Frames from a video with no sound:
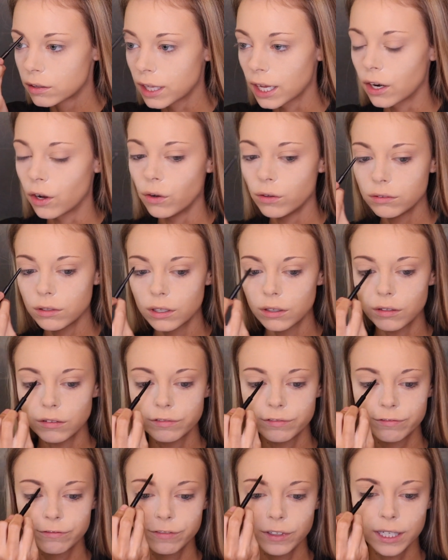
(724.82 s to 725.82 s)
That whole
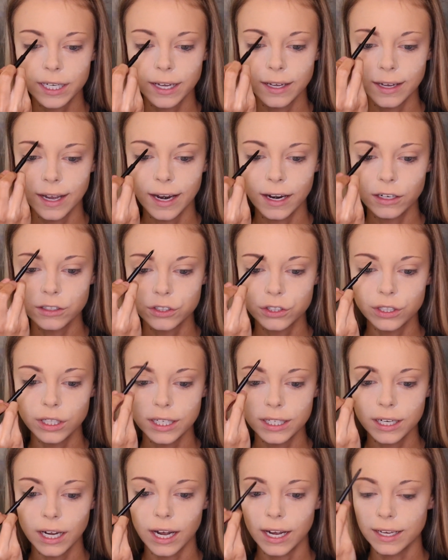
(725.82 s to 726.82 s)
little flicking hair
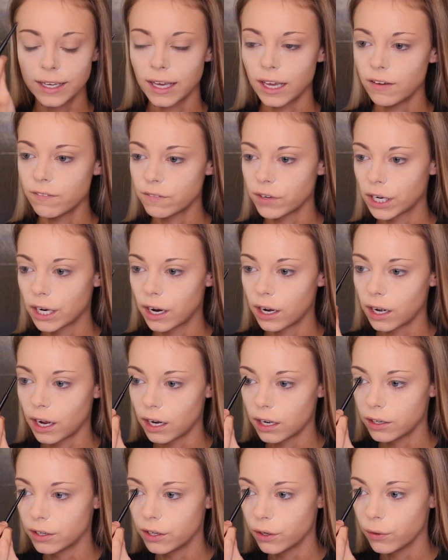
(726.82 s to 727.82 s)
trick, I can't figure out
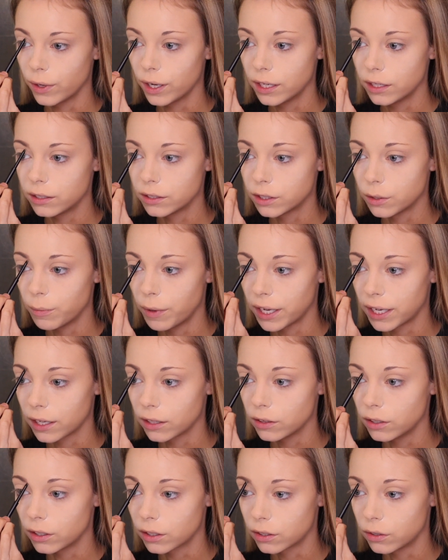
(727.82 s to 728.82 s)
how to do it to make
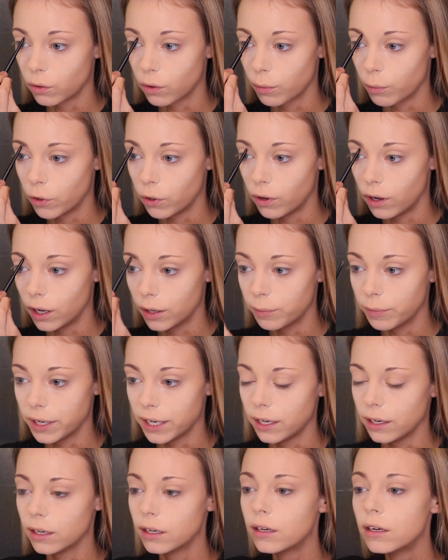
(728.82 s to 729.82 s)
it look normal on
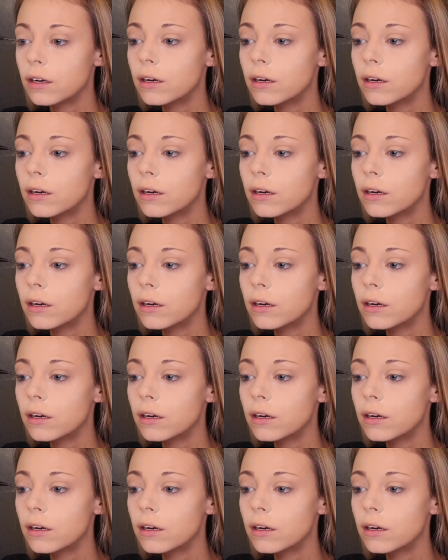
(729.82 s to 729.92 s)
me.